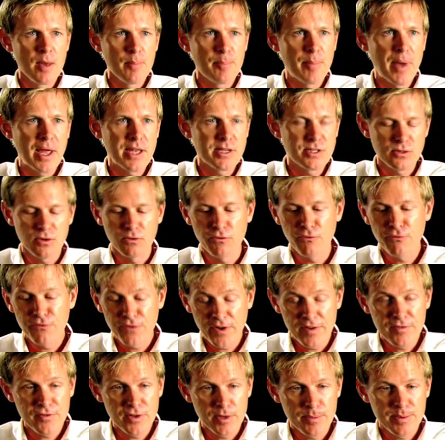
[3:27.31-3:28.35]
based on
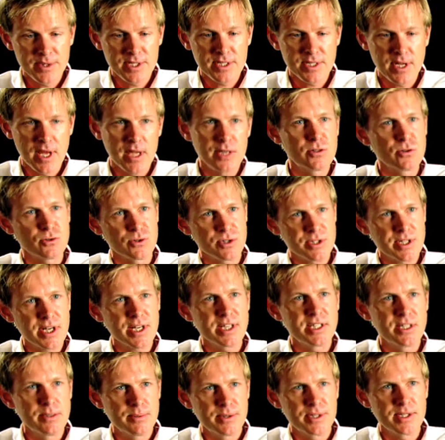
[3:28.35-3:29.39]
50% or
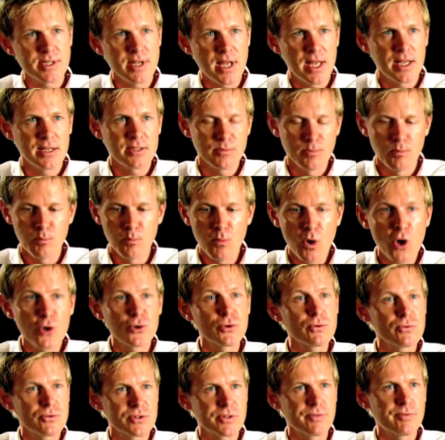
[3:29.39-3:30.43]
60%
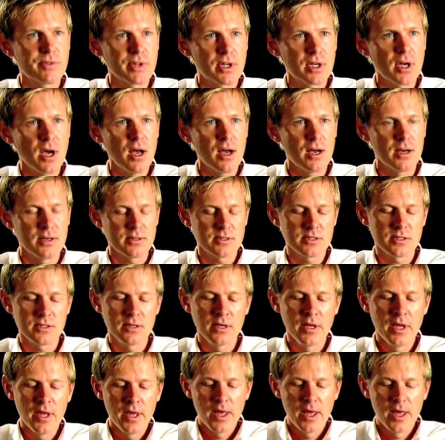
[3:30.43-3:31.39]
models of the cars.